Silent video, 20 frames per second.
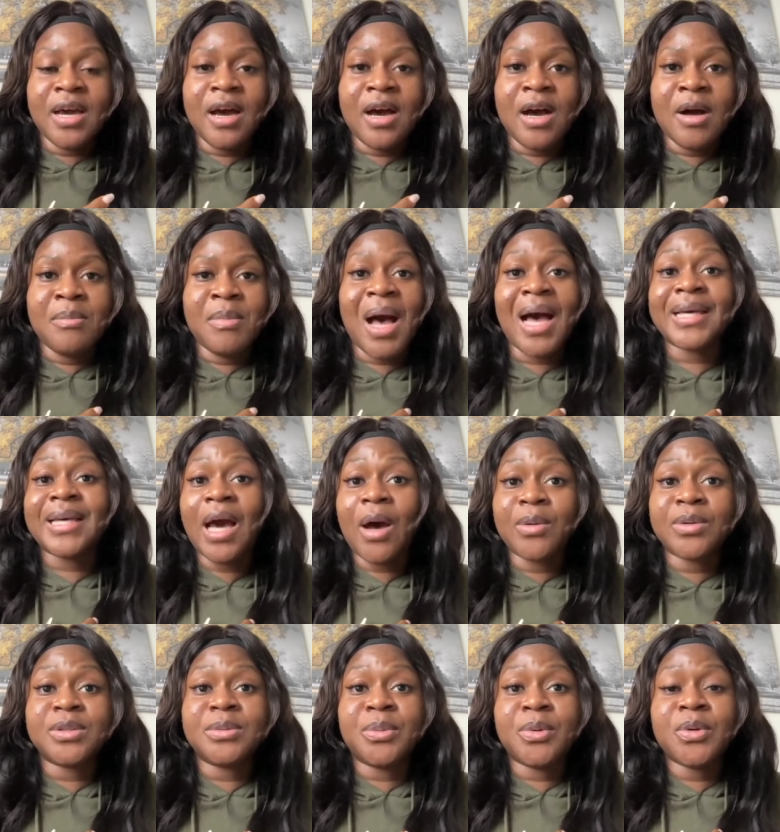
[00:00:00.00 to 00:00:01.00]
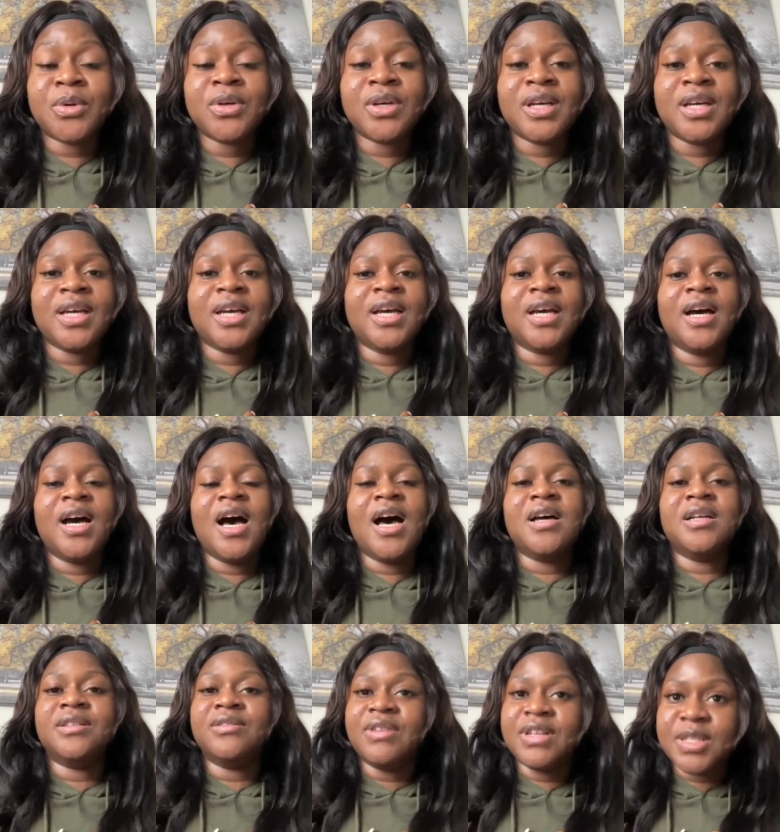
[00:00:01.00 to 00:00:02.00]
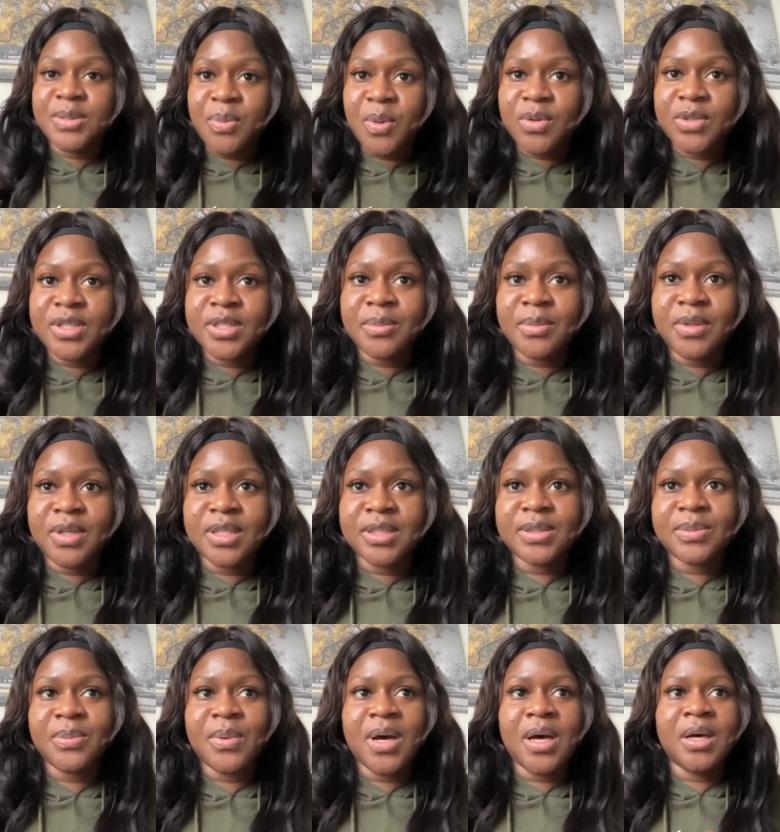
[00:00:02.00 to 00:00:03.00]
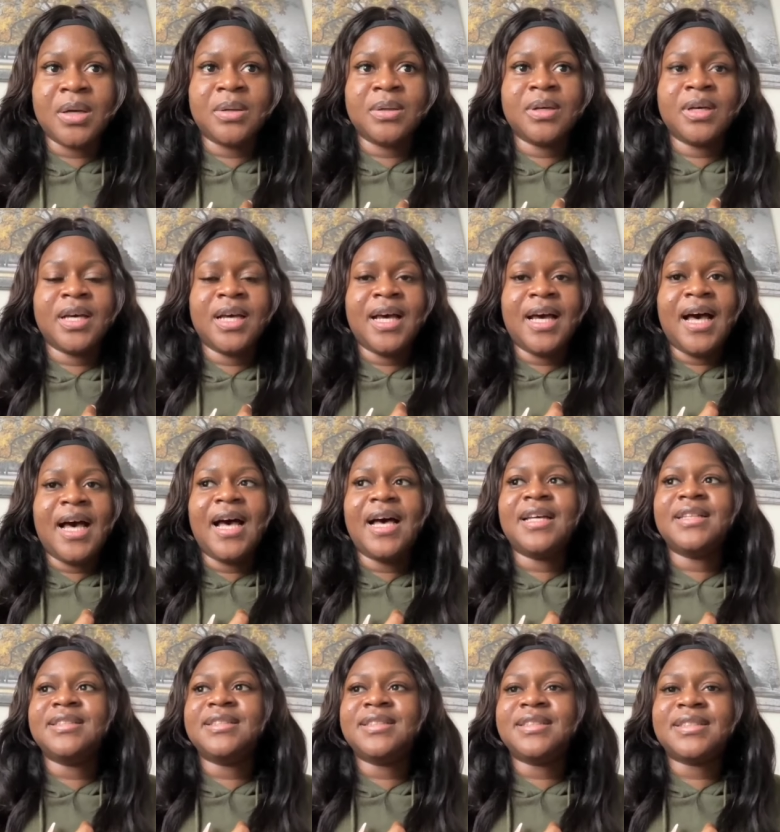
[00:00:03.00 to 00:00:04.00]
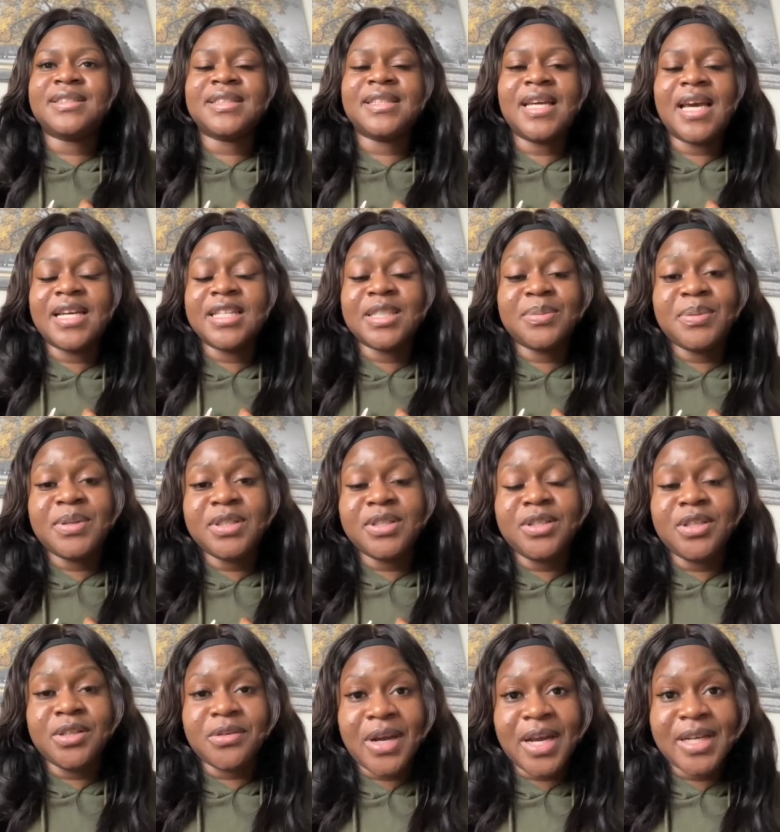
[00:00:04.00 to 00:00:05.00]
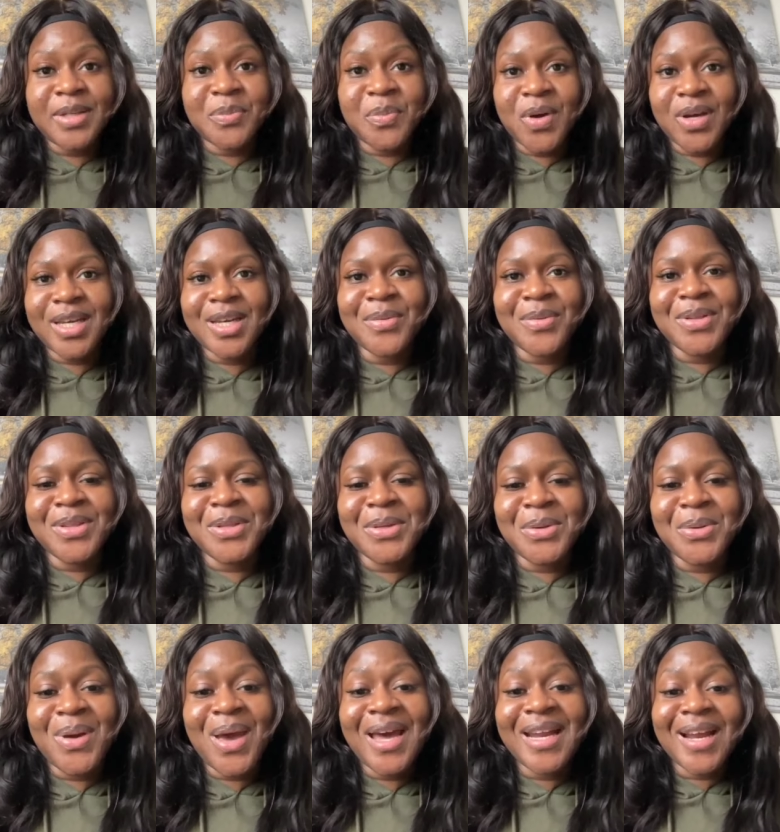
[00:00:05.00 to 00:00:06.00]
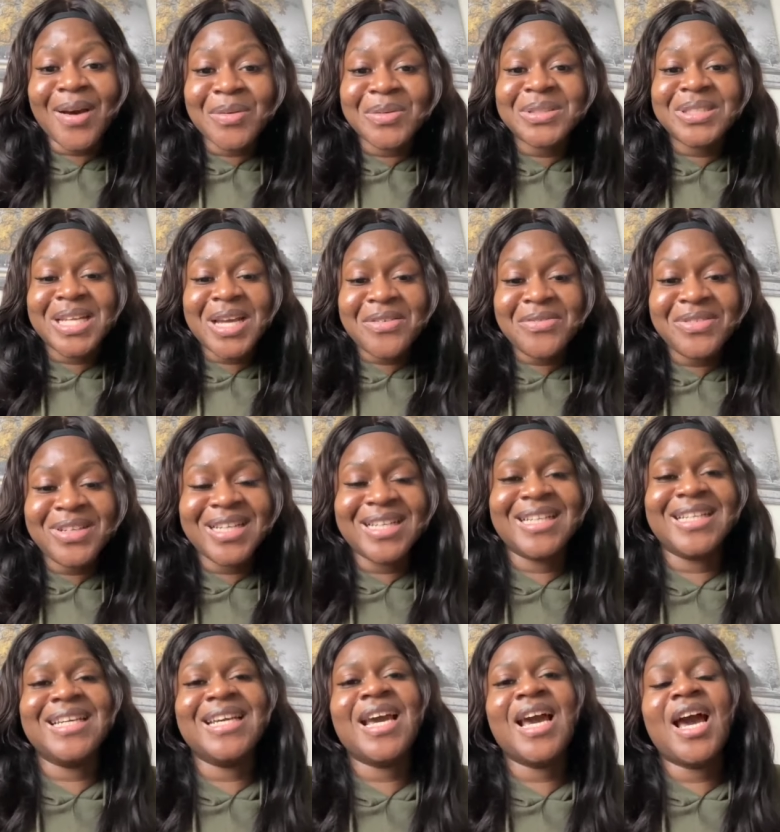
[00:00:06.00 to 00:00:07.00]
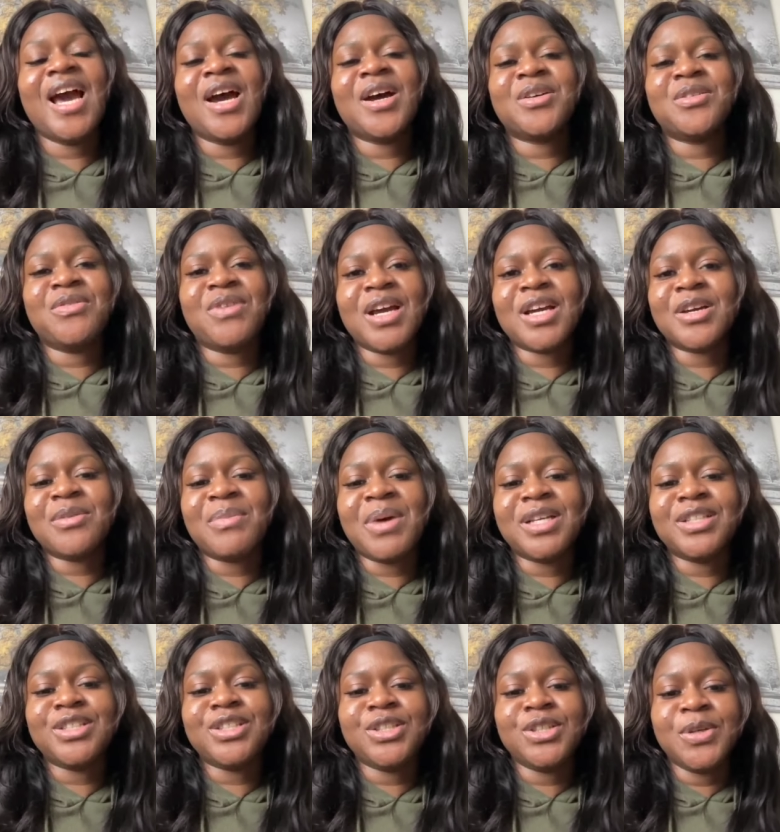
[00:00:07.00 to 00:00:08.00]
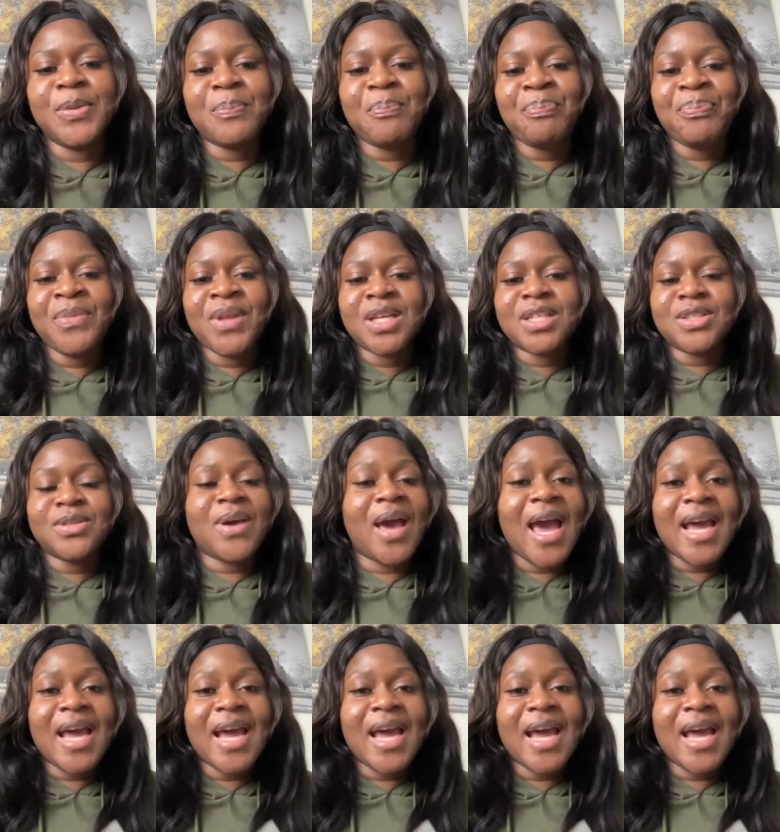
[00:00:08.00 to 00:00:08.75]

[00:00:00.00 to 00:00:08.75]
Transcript: um, accountable and responsible as well. And yeah, it's been great working with you. And I'll definitely recommend you to